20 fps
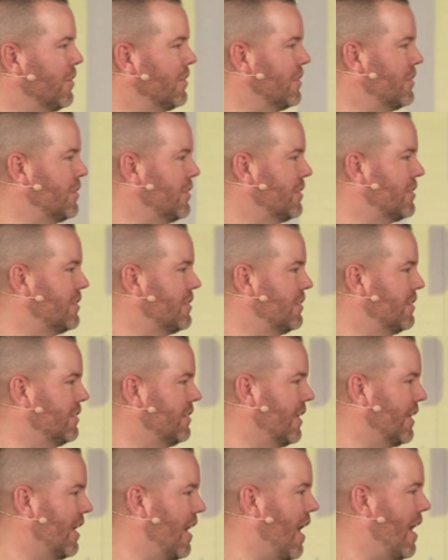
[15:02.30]
wasn't just
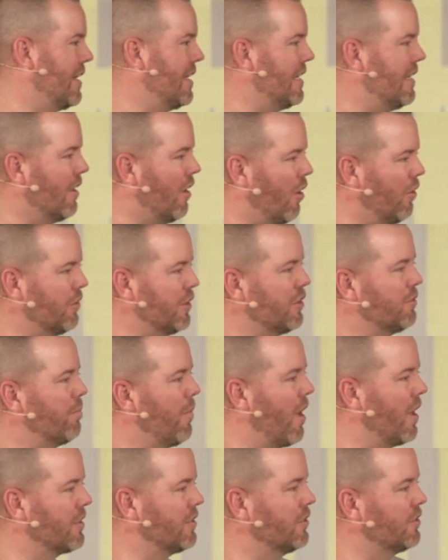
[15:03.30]
that God needed all these
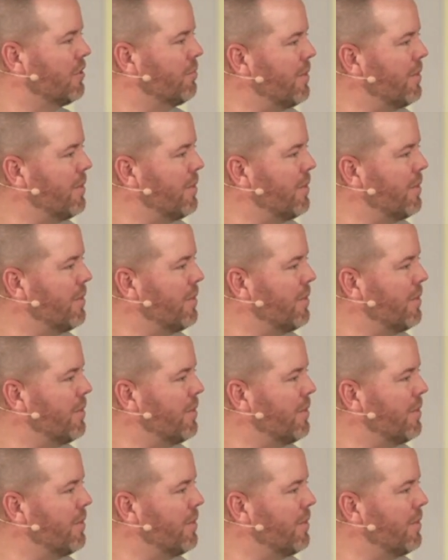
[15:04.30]
boxes